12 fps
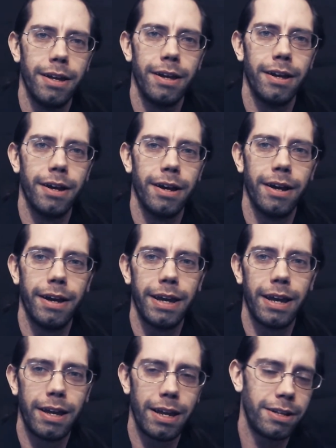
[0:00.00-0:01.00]

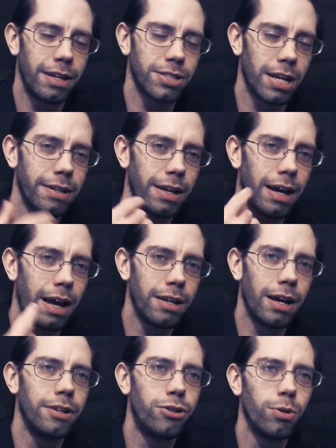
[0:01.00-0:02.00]
And yes,
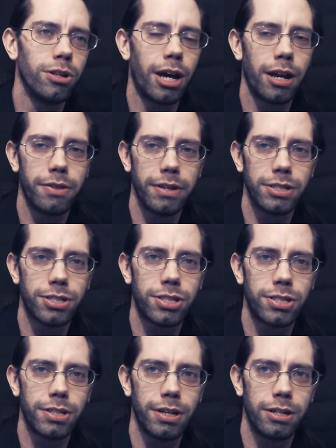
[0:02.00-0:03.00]
I do a lot of
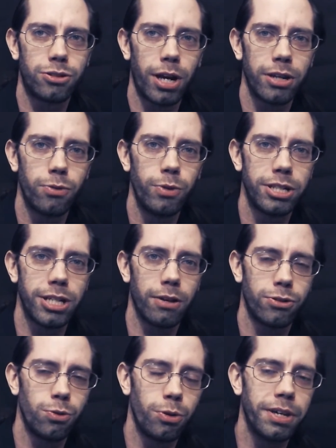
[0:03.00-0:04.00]
this trying to reach
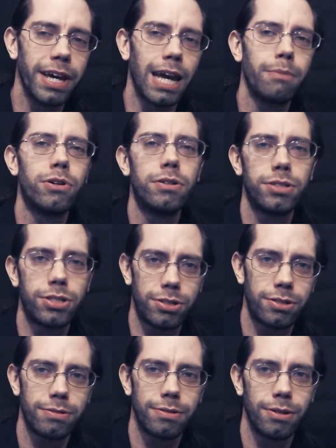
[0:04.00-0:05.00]
out to
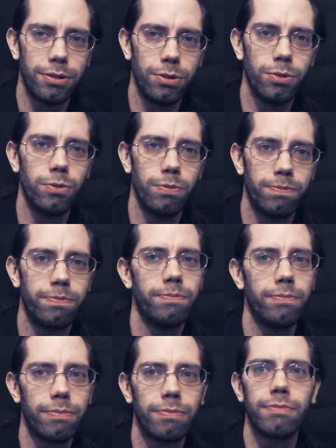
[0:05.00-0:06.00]
gamers who,
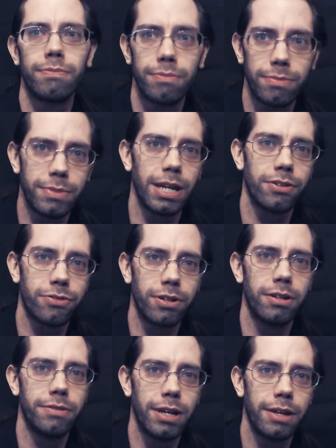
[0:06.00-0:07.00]
yes,
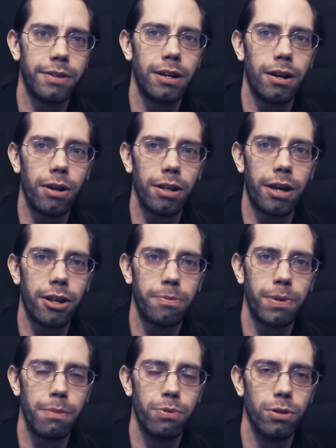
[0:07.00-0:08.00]
they are a lot of the
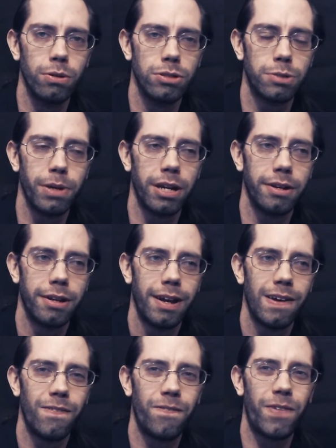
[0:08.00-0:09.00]
people who spend
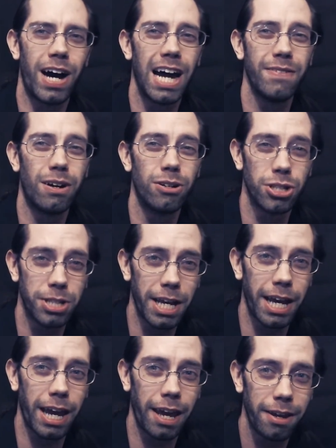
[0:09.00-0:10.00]
5 hours a
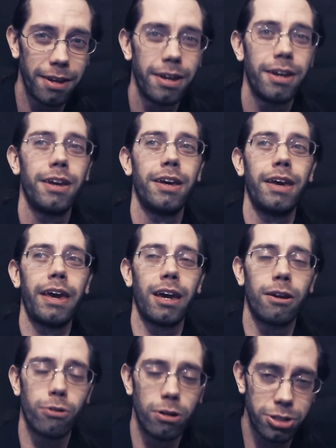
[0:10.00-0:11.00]
day
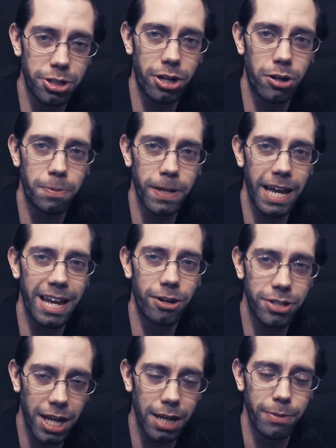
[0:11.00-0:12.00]
engrossed in
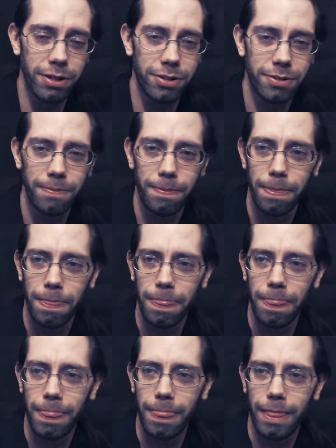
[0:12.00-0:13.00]
entertainment.
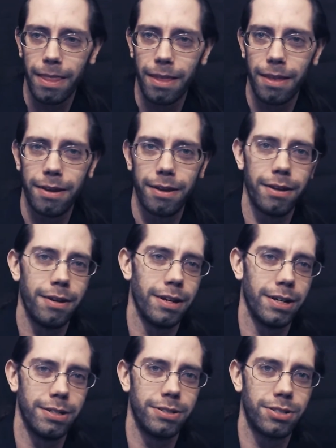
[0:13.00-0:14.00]

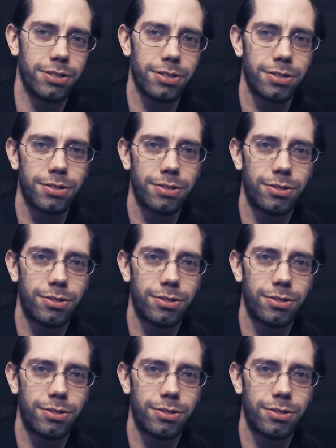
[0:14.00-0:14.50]
Just